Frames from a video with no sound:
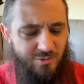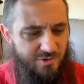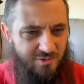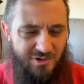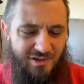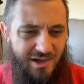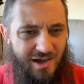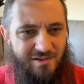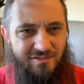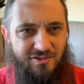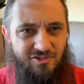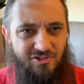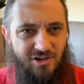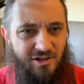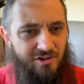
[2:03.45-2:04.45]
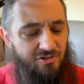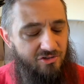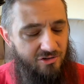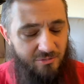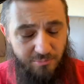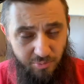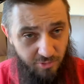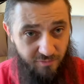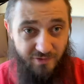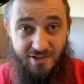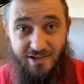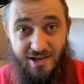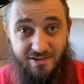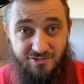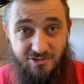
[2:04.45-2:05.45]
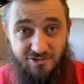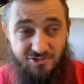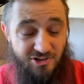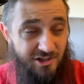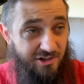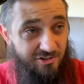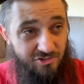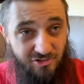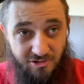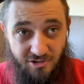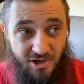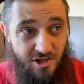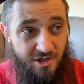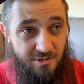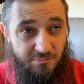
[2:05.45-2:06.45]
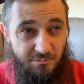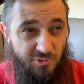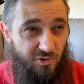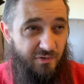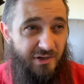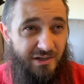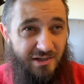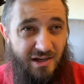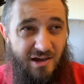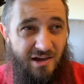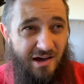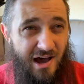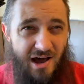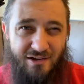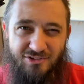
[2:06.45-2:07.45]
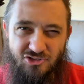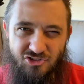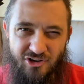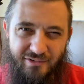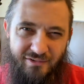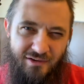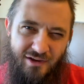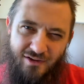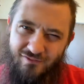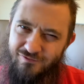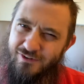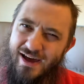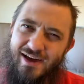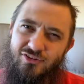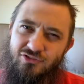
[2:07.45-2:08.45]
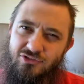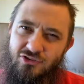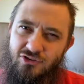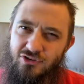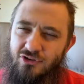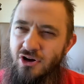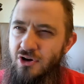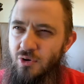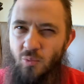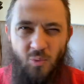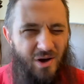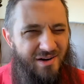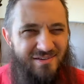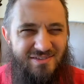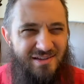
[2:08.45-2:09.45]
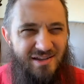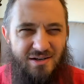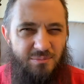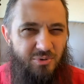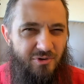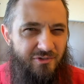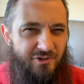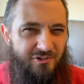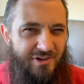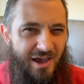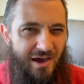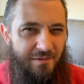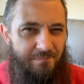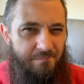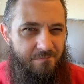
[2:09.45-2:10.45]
We're doing gas exchange. You're improving gas exchange. You're moving oxygen faster. Why doesn't that improve your sat?